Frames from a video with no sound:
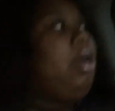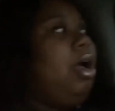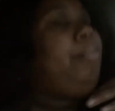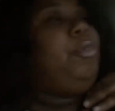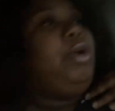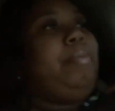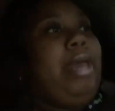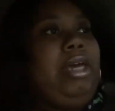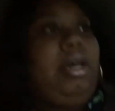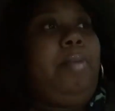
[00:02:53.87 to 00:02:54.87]
I'm gonna
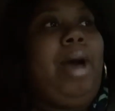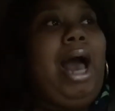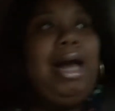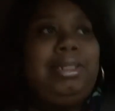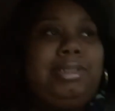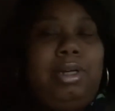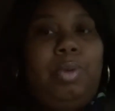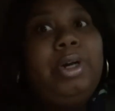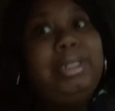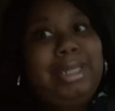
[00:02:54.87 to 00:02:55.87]
make a pasta,
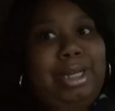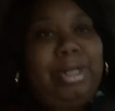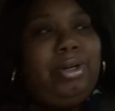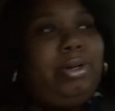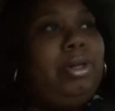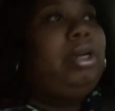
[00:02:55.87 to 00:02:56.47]
well, dinner